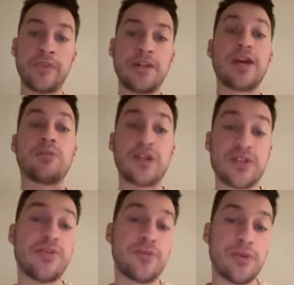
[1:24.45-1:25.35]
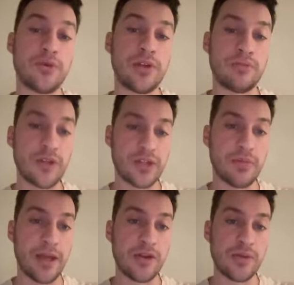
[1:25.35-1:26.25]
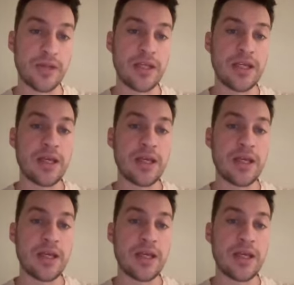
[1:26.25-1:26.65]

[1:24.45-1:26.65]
like risk of ruin and risk management